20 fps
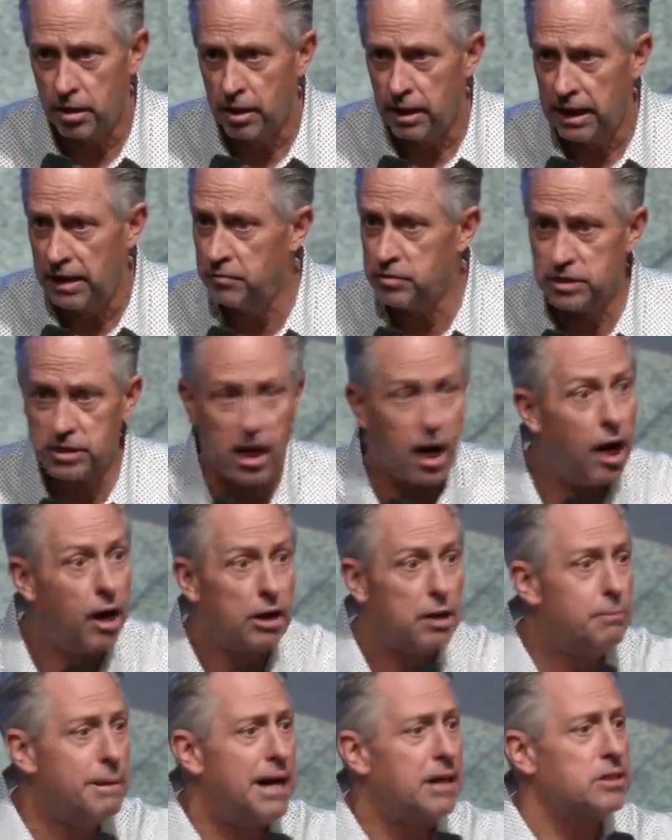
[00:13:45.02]
It was
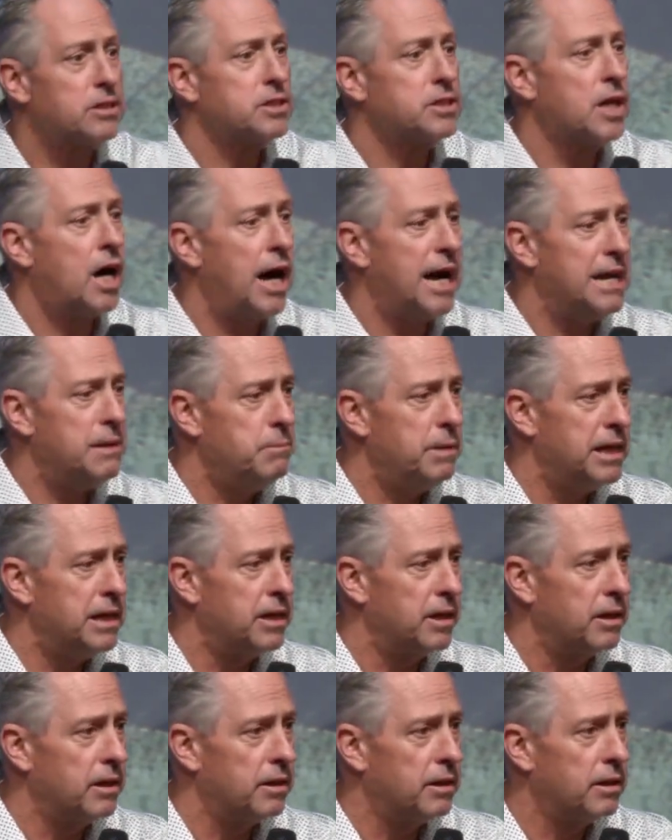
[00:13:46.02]
all about
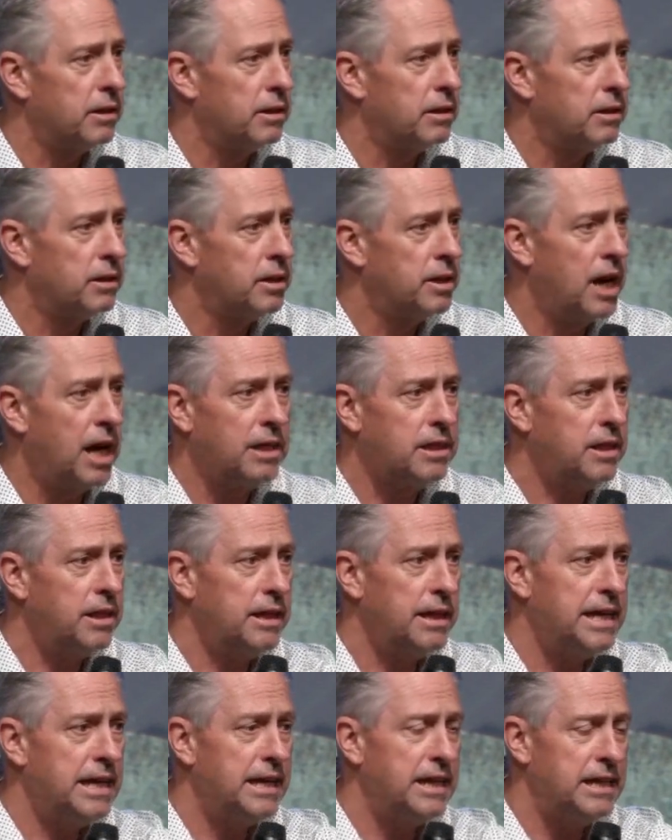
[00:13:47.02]
timing, not the
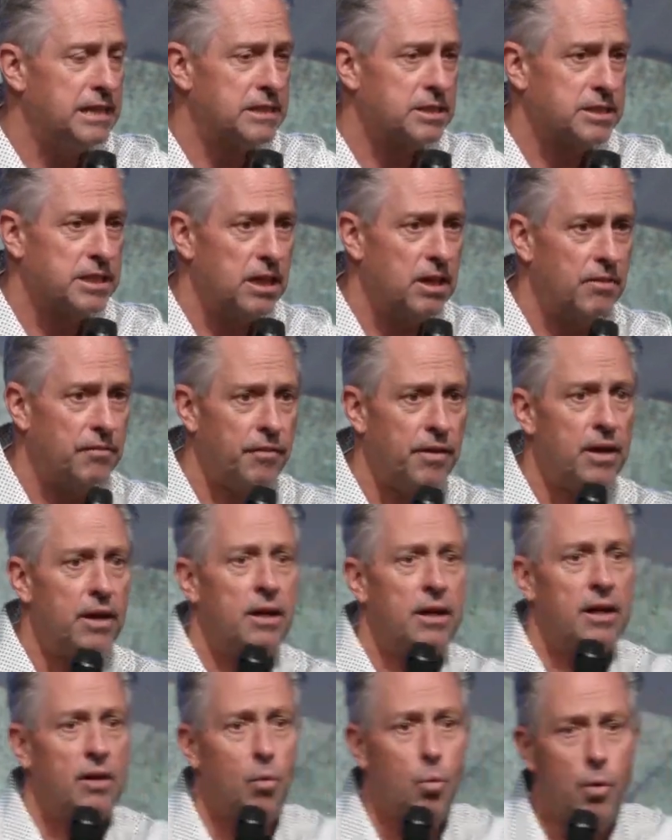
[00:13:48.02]
eating
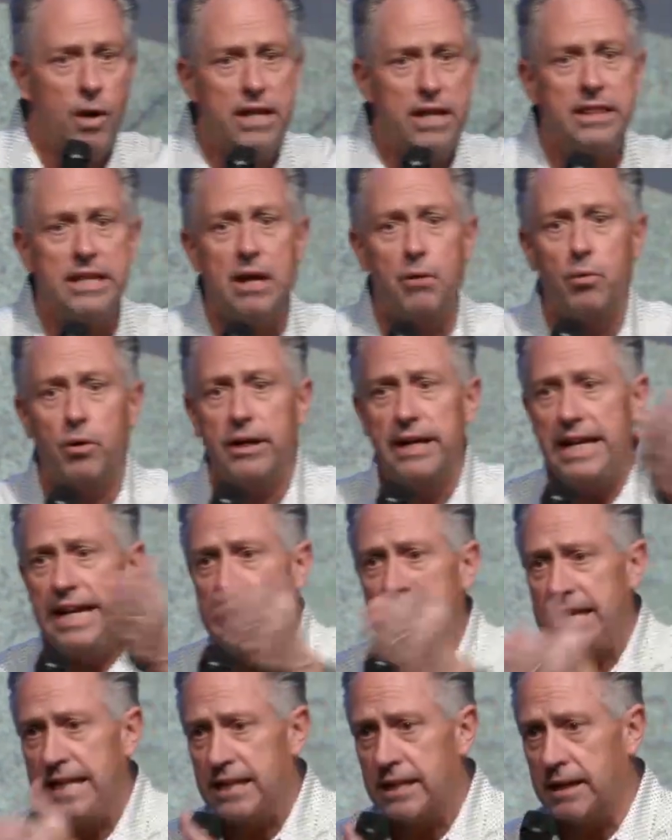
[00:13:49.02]
itself, when they were
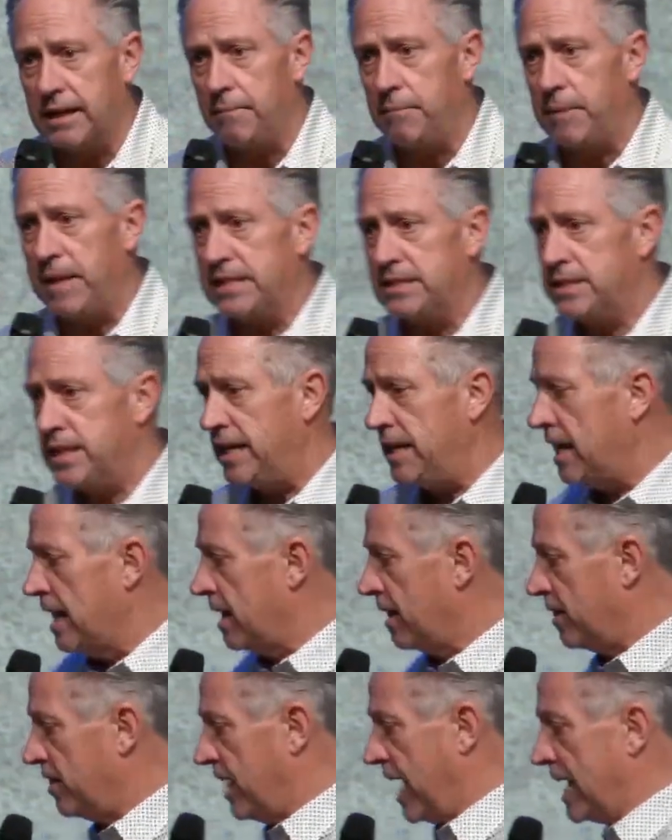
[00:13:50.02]
eating. And see,
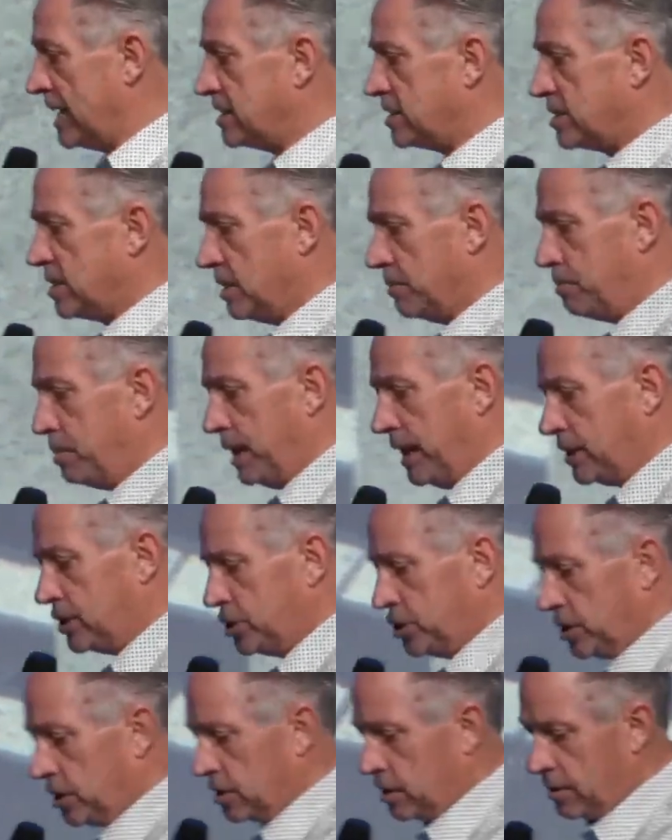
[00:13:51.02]
that's the
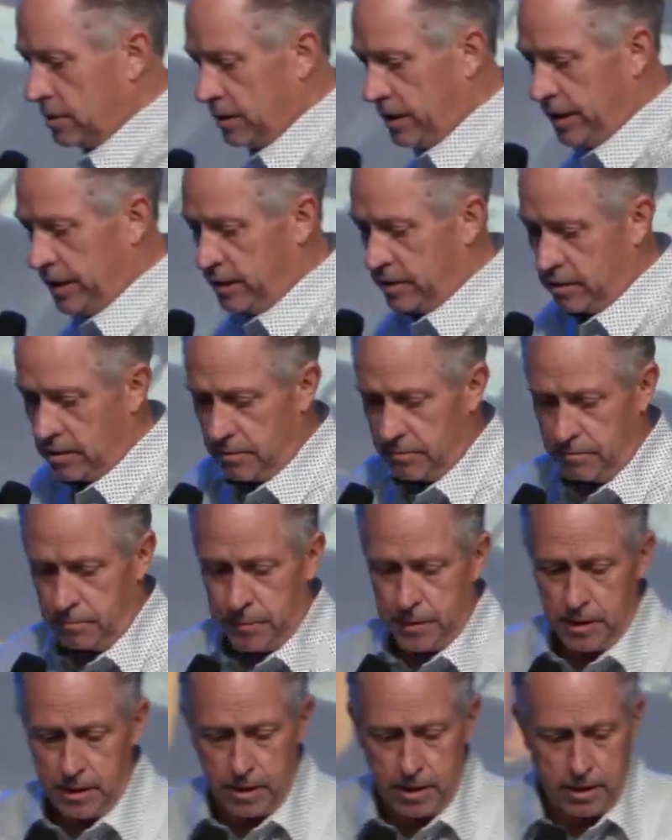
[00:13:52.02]
picture here
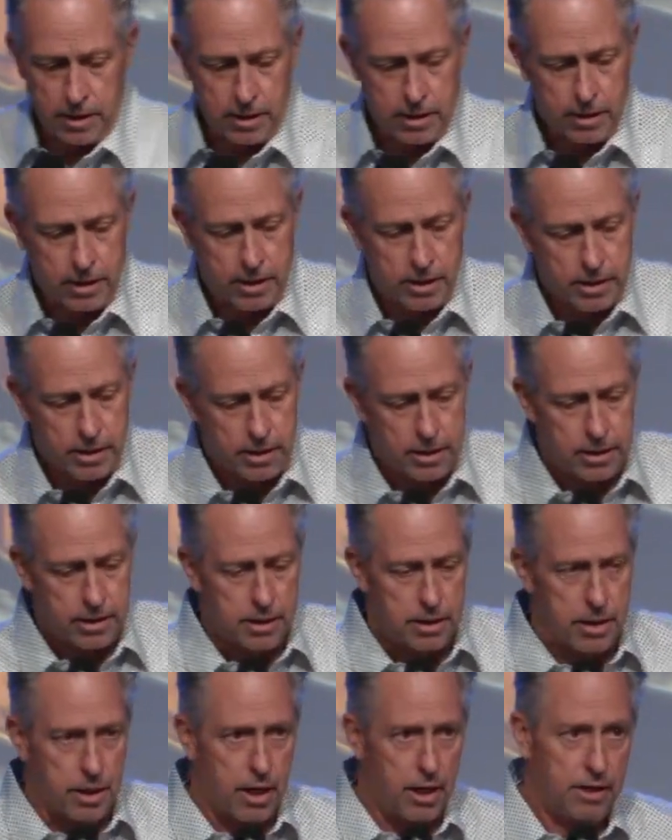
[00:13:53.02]

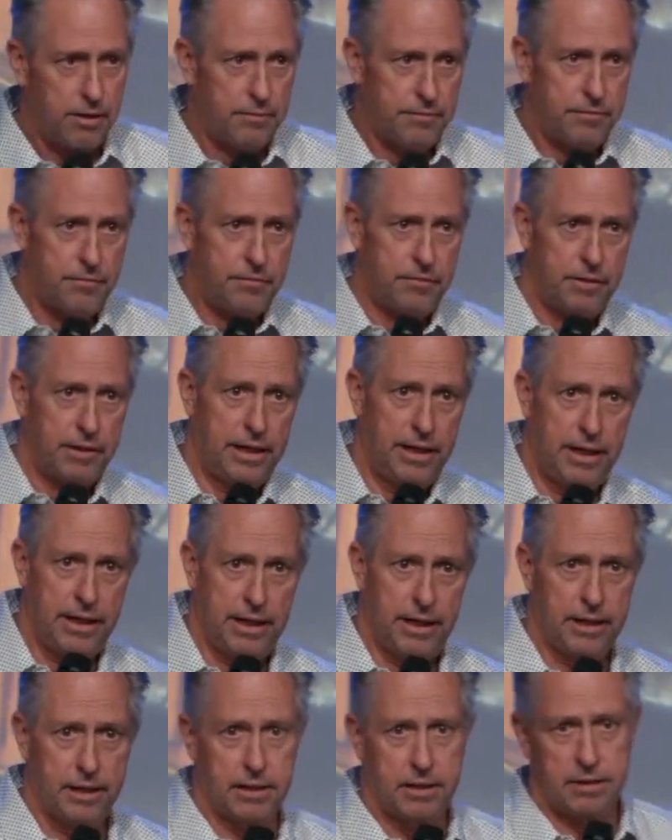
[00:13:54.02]
of
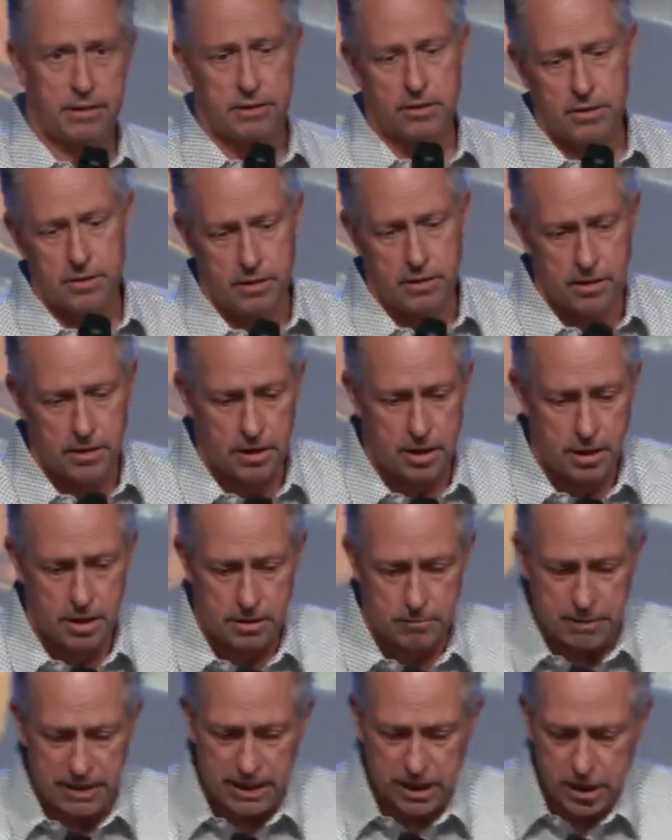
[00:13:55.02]
a
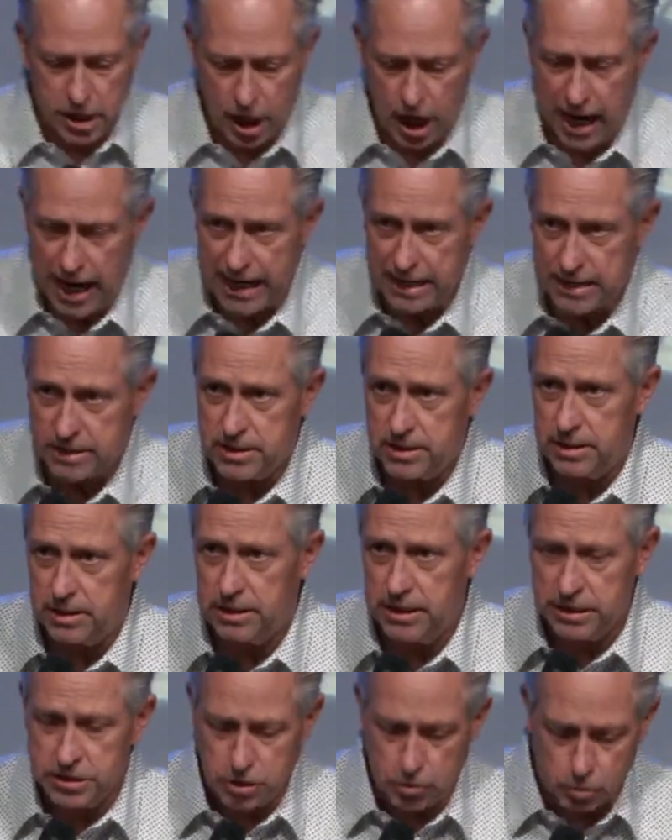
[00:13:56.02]
being caught.
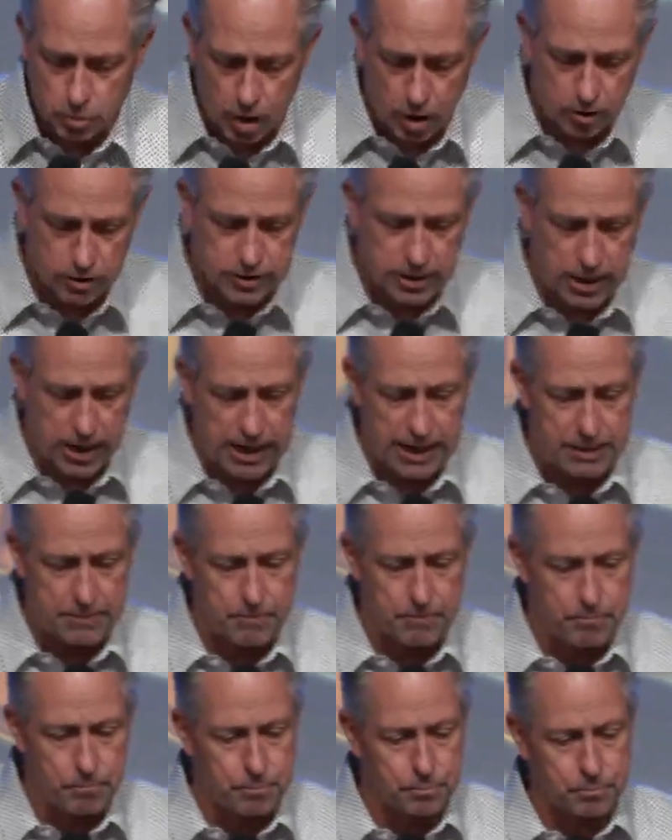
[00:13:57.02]
It's a wrong time.